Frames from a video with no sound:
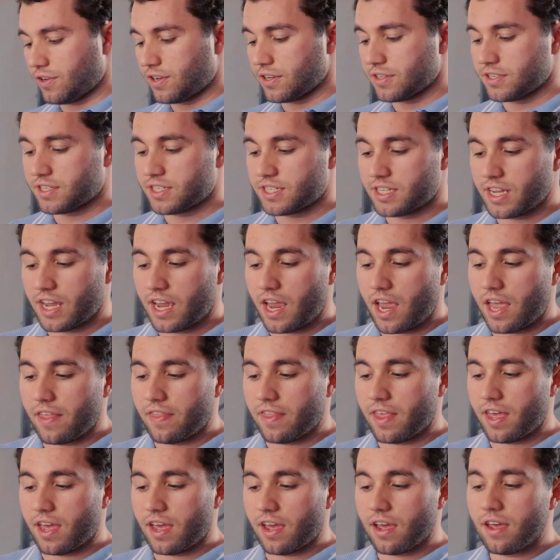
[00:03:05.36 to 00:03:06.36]
you can see
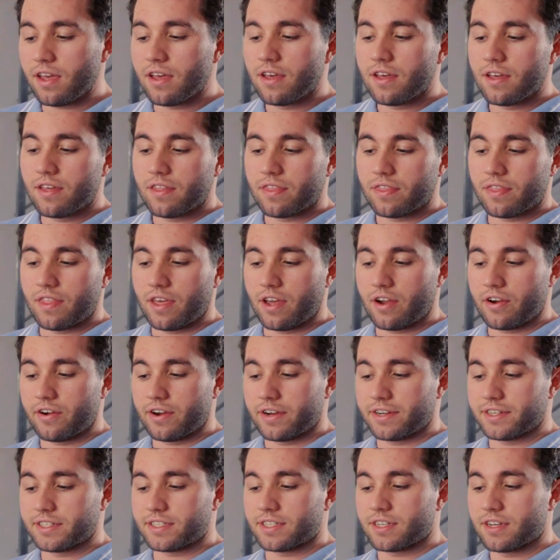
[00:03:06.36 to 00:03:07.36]
in there, there
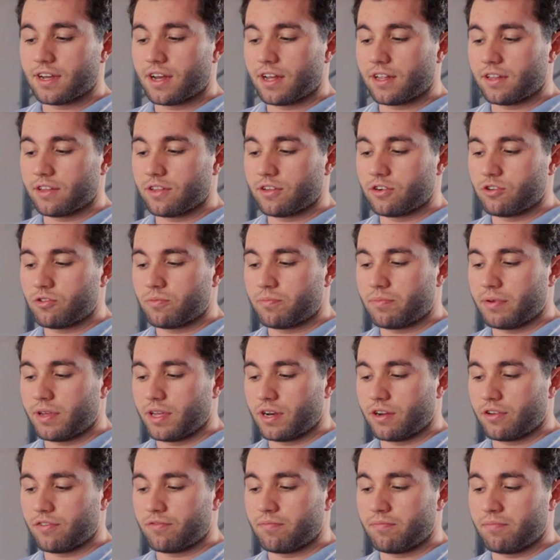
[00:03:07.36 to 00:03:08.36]
is a little
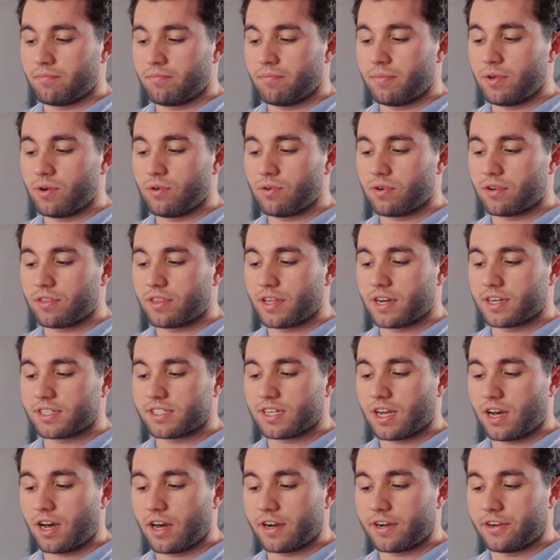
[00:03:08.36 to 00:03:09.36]
bit of milk that has
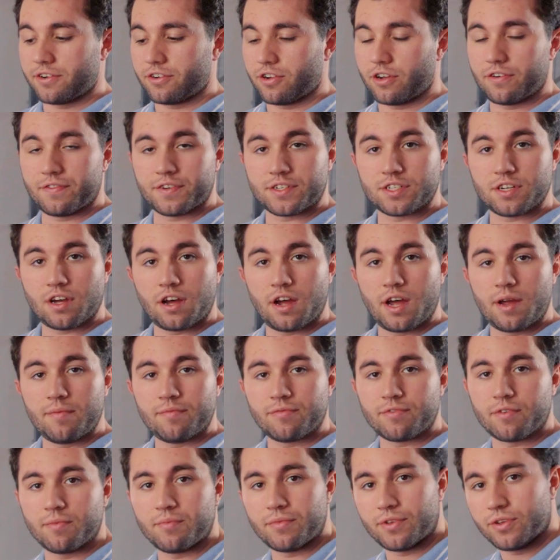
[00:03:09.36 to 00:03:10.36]
hardened over
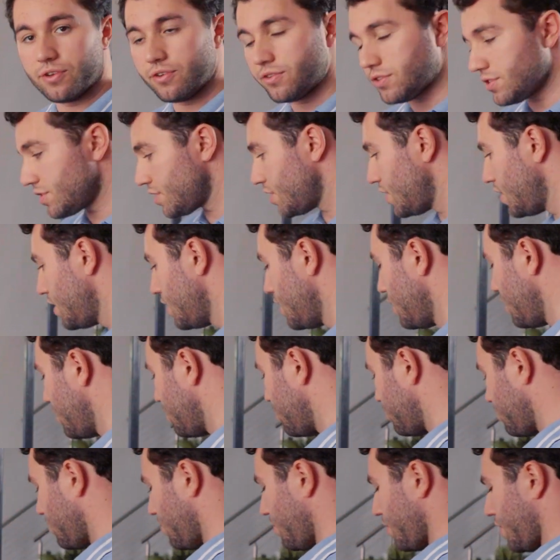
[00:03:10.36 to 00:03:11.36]
time from use,
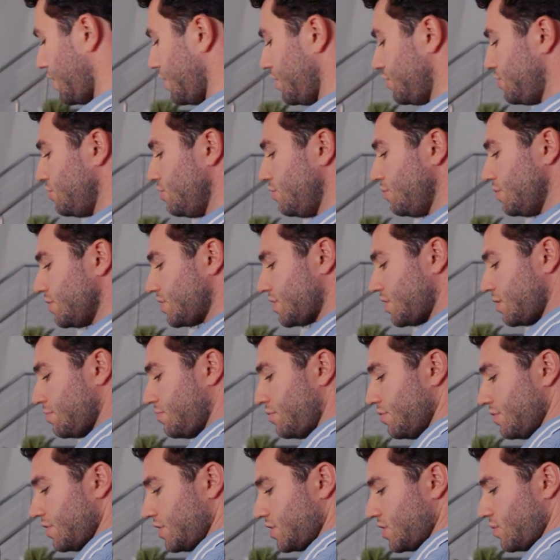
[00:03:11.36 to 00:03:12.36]
what we're gonna do is gonna
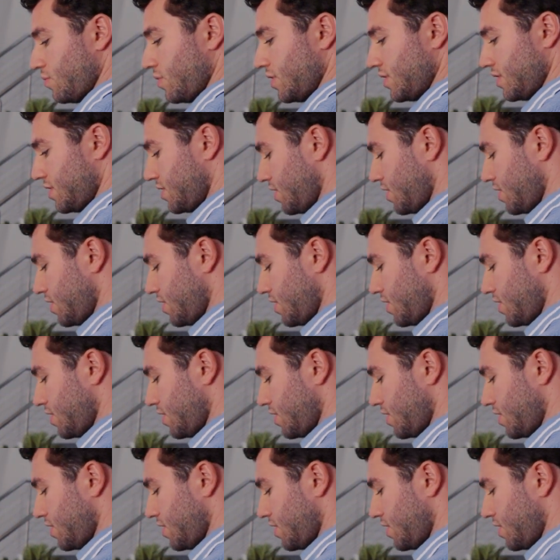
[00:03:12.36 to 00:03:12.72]
put this to one